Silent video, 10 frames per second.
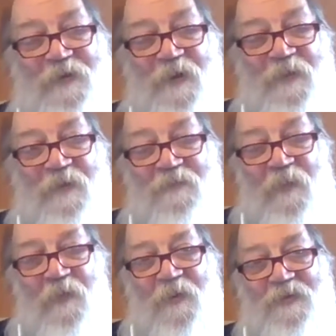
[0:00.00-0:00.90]
doing the
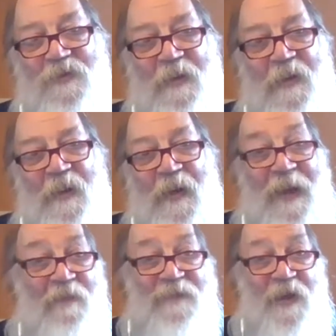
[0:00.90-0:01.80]
floors, and
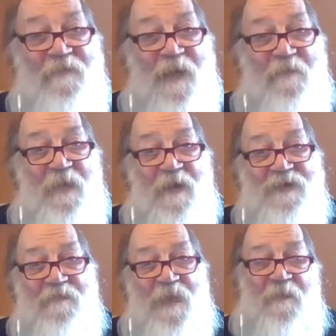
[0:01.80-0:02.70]
he was living amongst
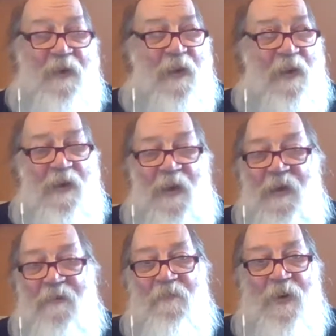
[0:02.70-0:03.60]
it. I mean,
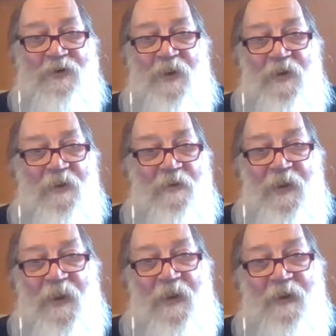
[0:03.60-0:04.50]
I when he started doing
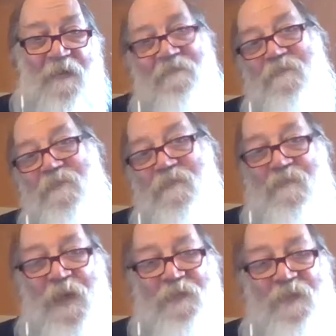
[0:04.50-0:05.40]
that,
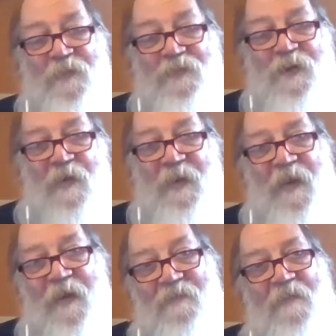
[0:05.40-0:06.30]
that was the first time I came,